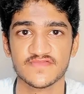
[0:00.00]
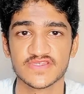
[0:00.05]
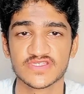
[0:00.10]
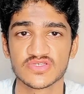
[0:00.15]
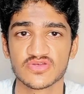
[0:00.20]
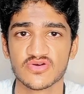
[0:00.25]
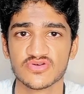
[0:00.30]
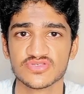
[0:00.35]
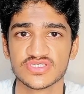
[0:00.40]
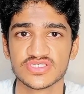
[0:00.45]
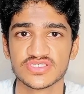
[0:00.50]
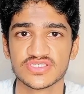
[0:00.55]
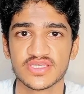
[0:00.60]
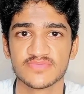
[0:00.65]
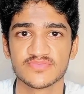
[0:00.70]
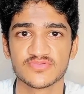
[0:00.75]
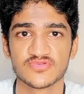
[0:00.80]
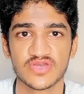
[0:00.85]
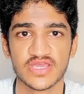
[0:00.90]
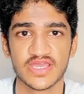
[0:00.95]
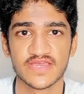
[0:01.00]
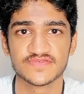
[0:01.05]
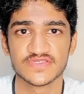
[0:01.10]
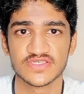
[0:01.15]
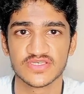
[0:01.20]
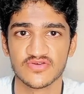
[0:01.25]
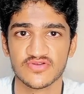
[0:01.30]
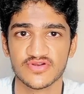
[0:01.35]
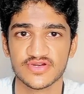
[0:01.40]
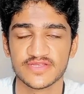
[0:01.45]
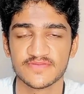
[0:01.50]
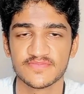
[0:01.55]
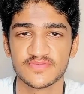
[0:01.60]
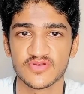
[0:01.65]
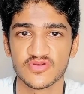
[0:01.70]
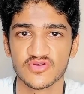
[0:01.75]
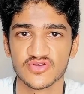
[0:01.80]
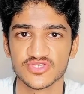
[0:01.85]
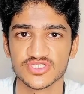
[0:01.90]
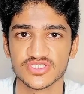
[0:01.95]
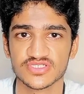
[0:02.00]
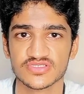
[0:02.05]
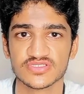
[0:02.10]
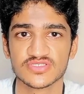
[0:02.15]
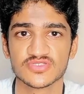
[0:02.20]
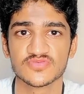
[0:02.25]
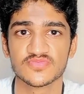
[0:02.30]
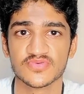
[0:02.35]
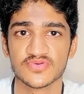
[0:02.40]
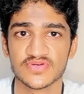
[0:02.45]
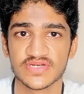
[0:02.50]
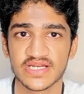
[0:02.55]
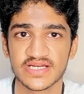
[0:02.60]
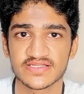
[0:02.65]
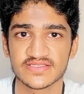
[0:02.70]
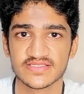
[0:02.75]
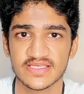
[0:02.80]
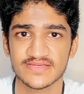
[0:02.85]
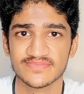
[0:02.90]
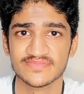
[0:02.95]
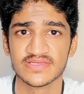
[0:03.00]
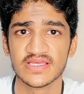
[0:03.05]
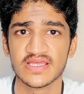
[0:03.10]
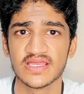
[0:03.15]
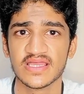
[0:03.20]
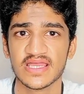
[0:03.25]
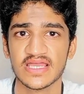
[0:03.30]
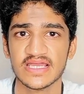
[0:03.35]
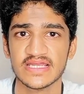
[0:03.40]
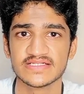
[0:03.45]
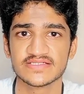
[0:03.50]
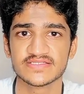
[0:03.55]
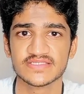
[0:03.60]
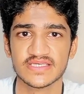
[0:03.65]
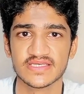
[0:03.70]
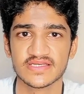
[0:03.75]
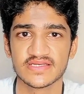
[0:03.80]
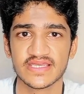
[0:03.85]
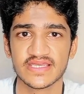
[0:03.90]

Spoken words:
which causes them to have security precautions to protect them and their